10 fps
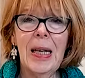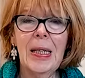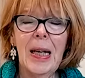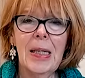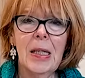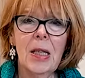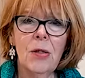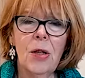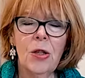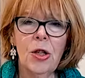It, it's a,
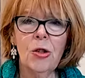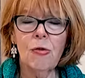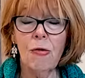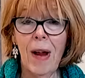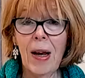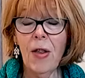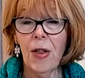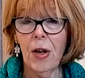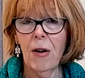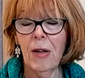a,
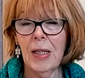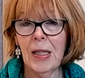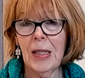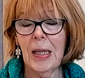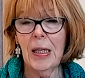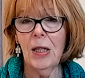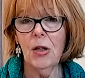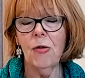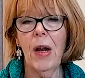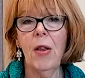strengthener, it's a skin
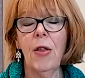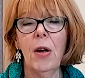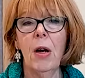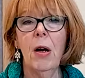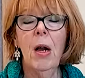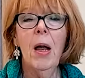strengthener.